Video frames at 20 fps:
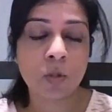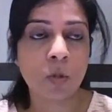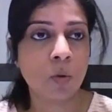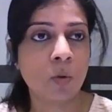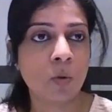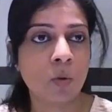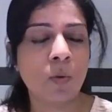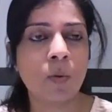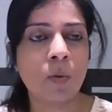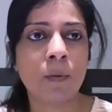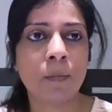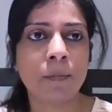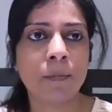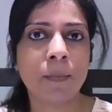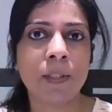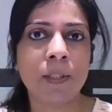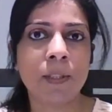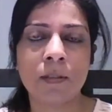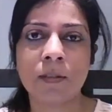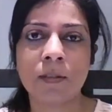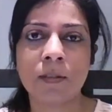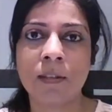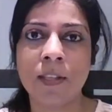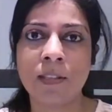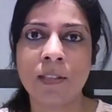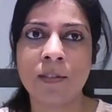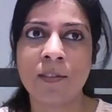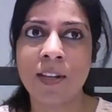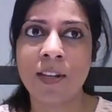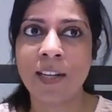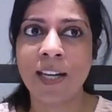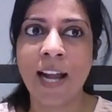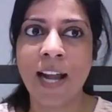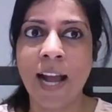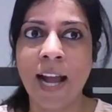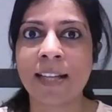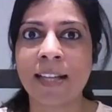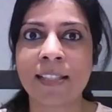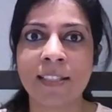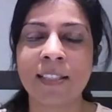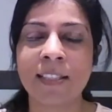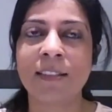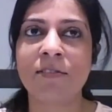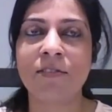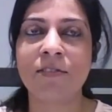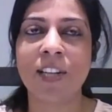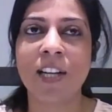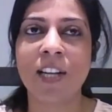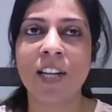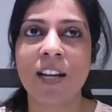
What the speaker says: So there's a very active